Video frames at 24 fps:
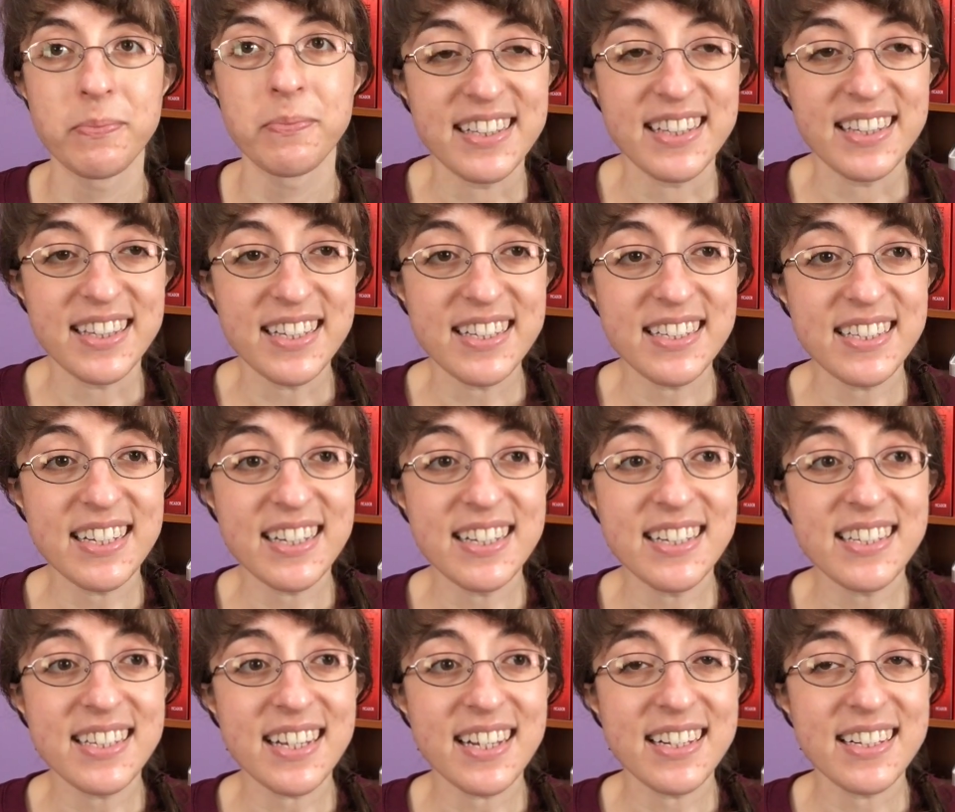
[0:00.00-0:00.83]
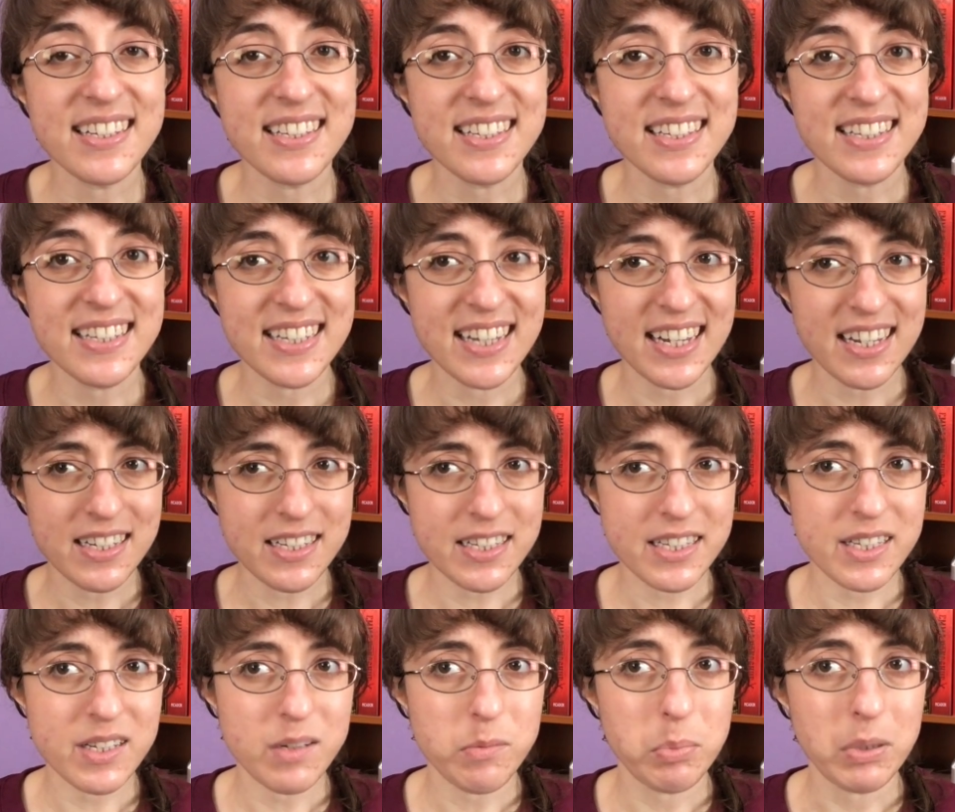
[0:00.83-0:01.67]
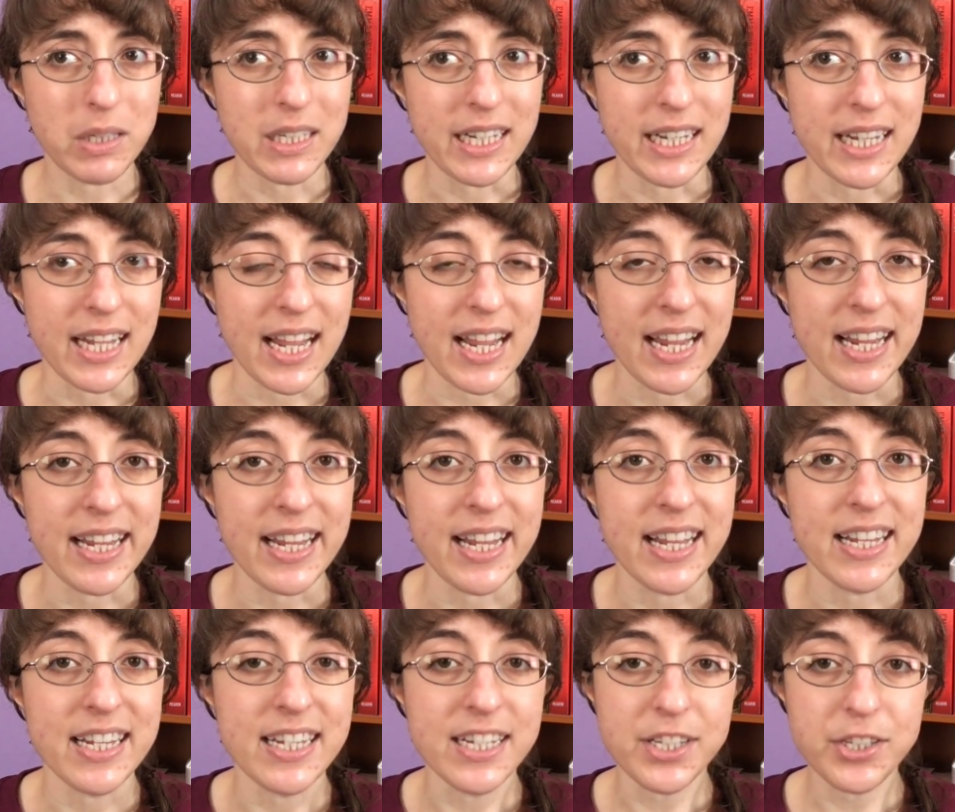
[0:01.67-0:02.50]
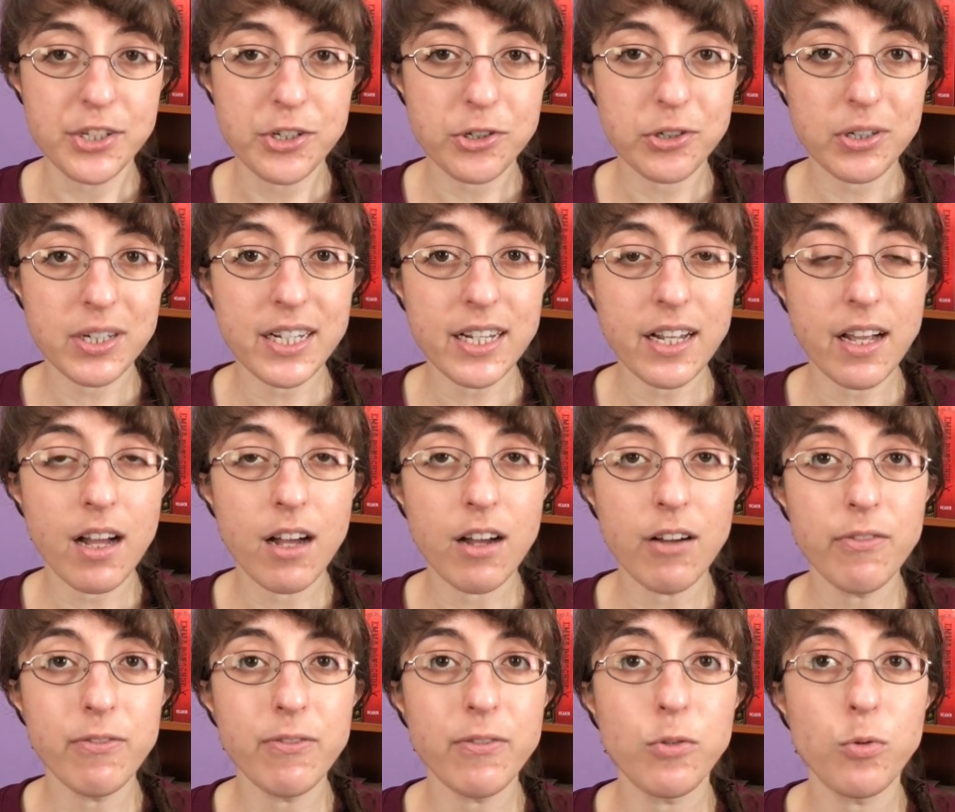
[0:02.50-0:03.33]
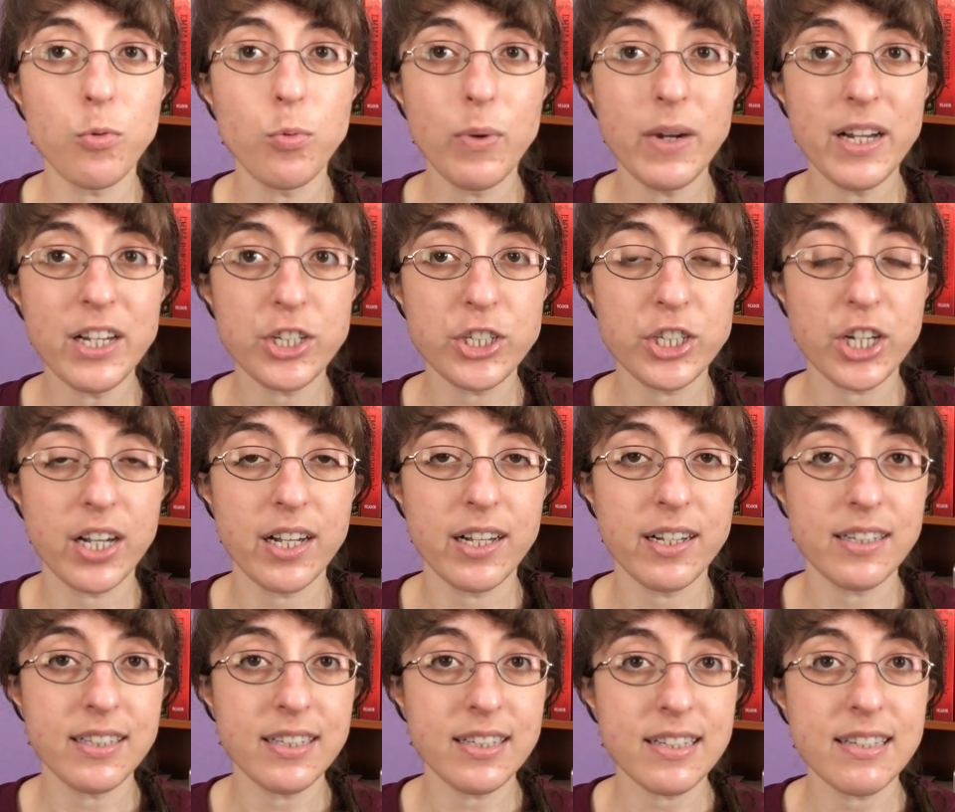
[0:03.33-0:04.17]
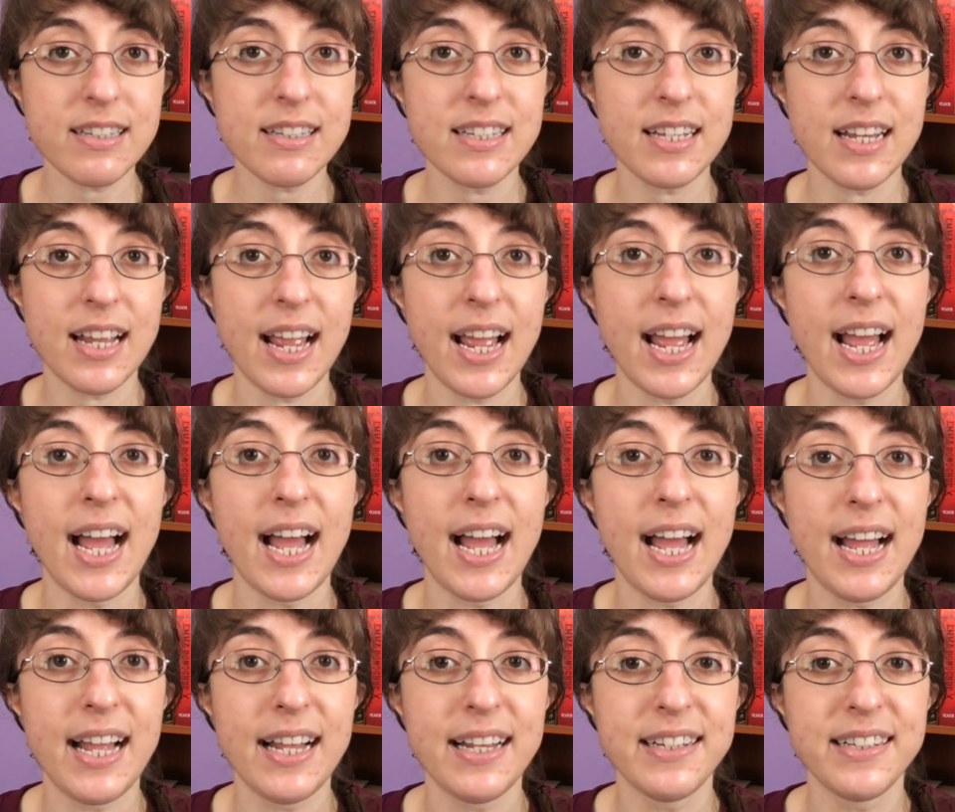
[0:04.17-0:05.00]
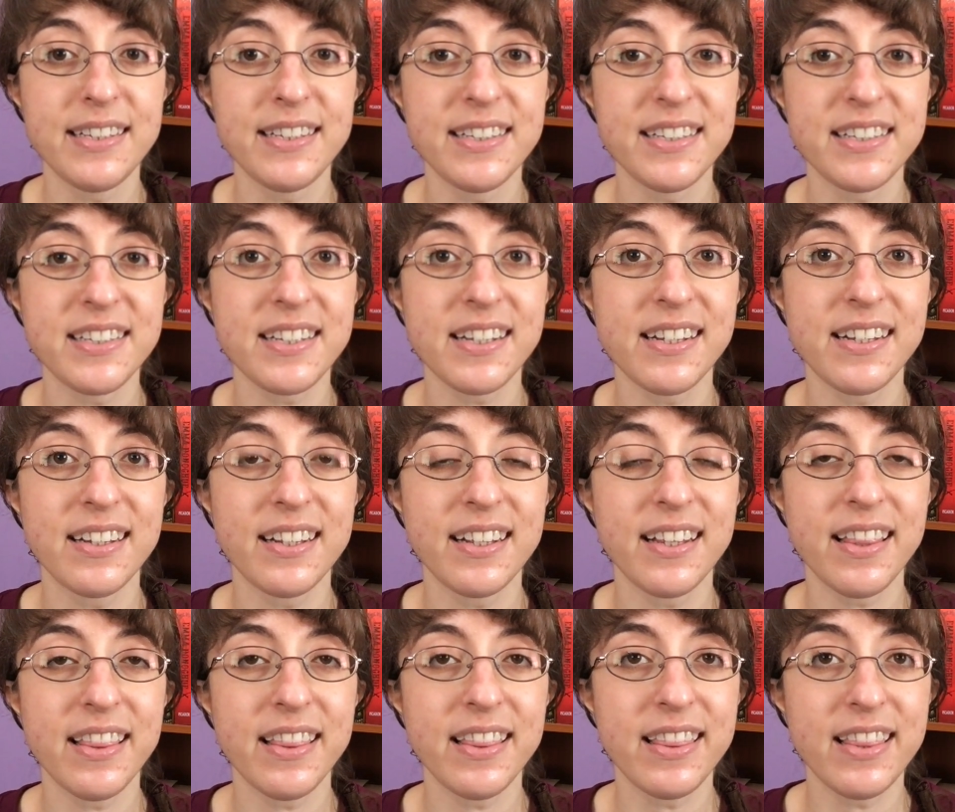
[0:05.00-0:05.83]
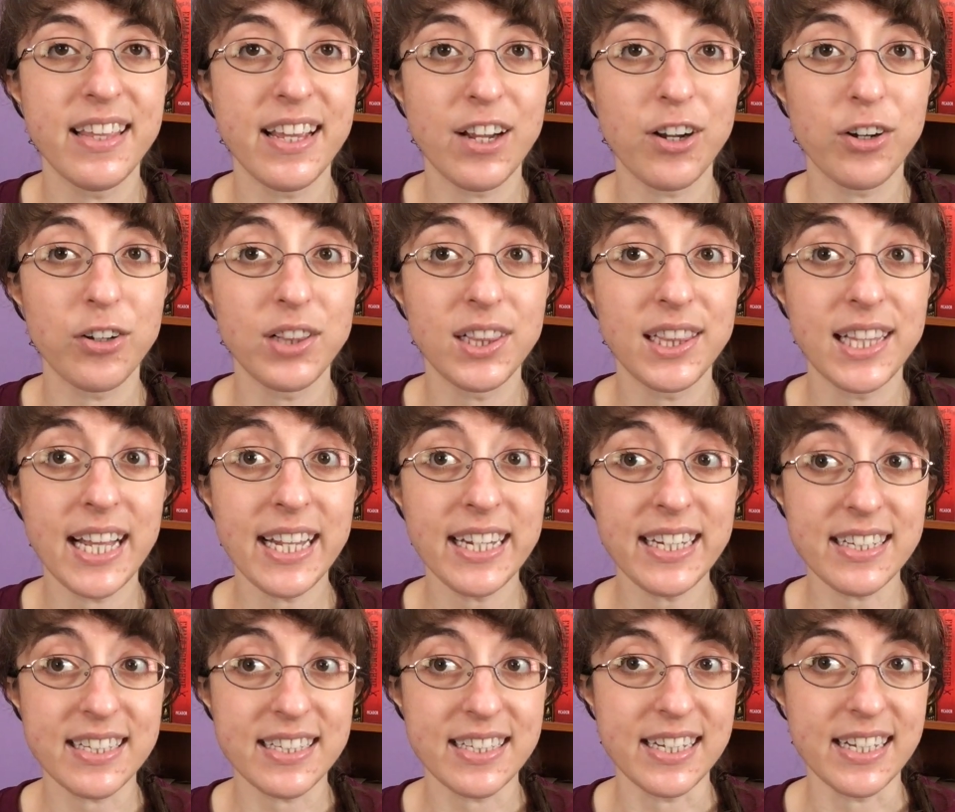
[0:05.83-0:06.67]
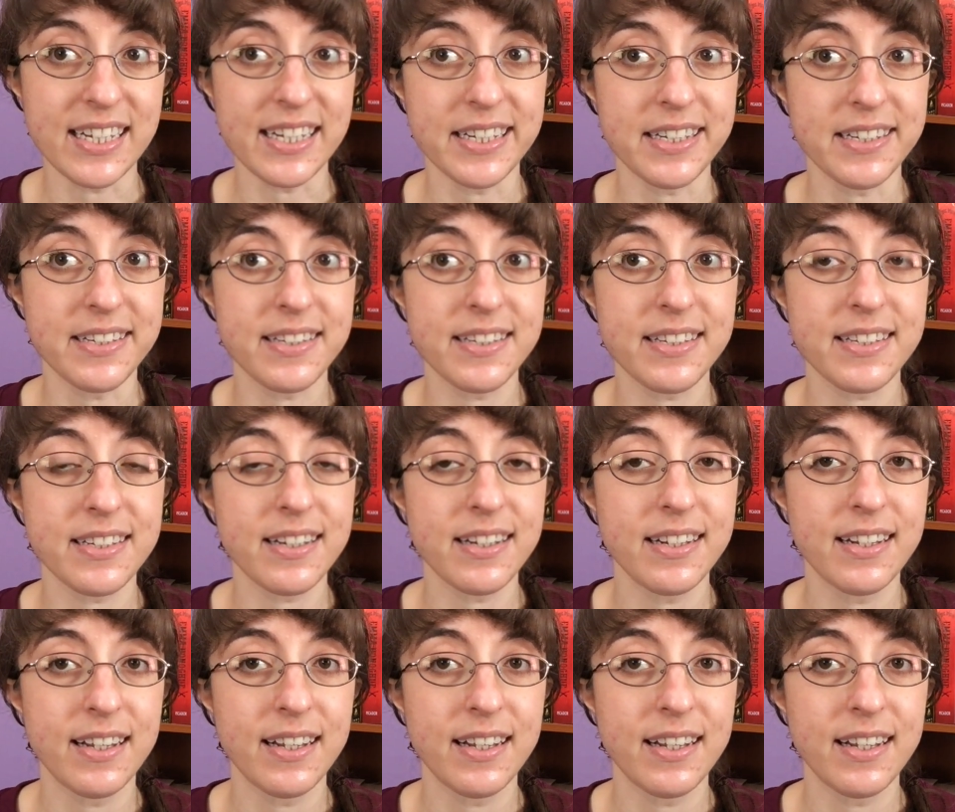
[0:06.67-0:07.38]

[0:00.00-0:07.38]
this is ostensibly a history of witch hunts and their legacies